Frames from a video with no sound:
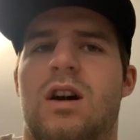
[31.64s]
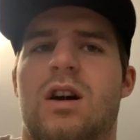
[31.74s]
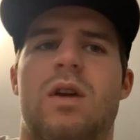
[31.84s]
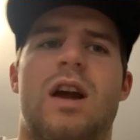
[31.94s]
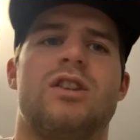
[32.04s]

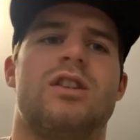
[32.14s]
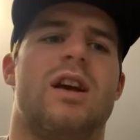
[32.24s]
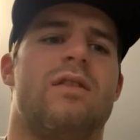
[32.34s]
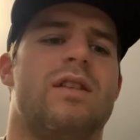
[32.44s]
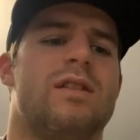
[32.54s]
We
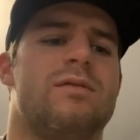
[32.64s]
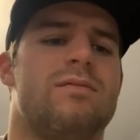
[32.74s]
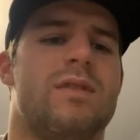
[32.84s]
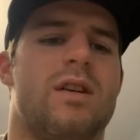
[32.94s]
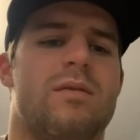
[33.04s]
actually have
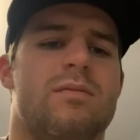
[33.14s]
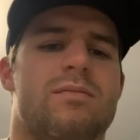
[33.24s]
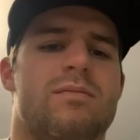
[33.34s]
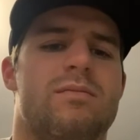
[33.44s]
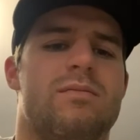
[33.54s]

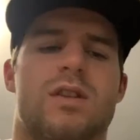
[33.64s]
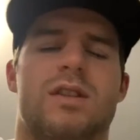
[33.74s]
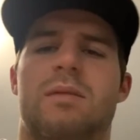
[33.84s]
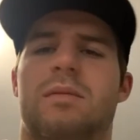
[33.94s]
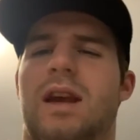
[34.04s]
the
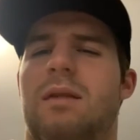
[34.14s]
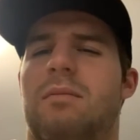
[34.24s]
same game